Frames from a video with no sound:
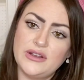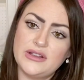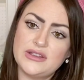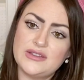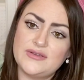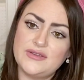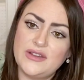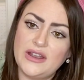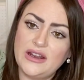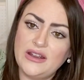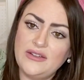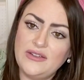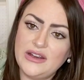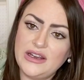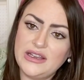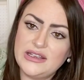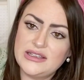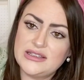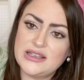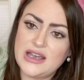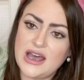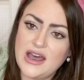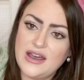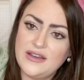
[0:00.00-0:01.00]
It's very, very
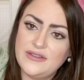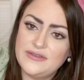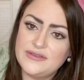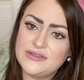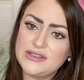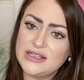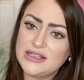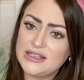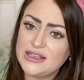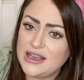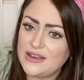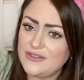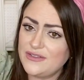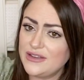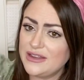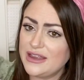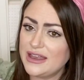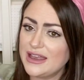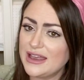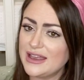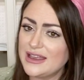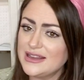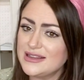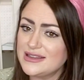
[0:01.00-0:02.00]
soft. I feel
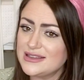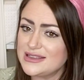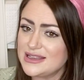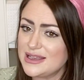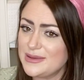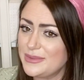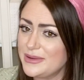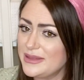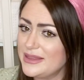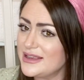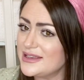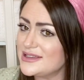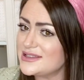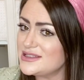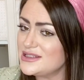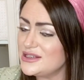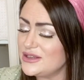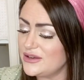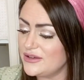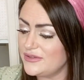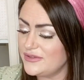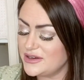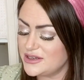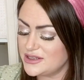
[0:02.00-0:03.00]
like I could sleep in this too
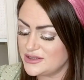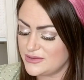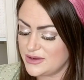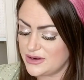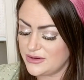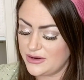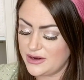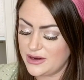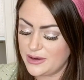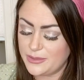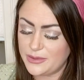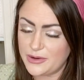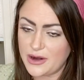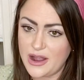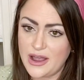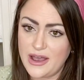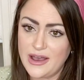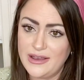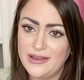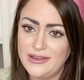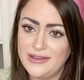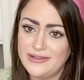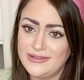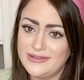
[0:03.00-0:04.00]
if I just want to wear a
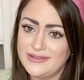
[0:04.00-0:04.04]
bra